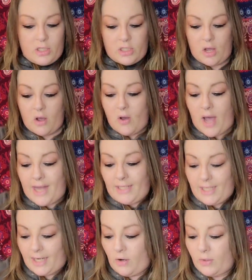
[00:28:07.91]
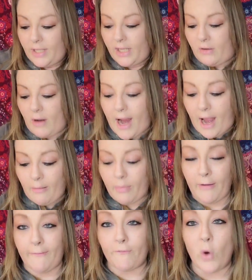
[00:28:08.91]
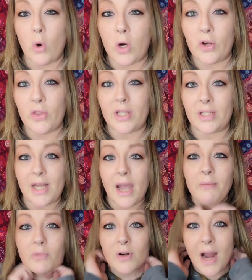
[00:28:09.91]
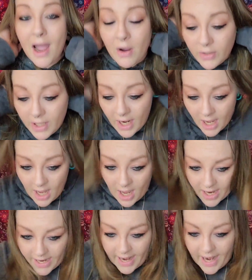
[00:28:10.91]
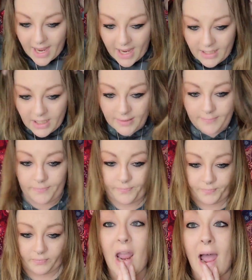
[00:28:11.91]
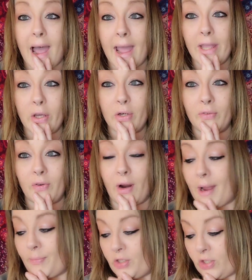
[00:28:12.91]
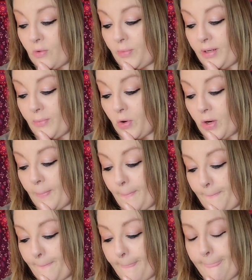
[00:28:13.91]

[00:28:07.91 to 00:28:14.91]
So I did only grab 4 this time around, and I could have grabbed so many more.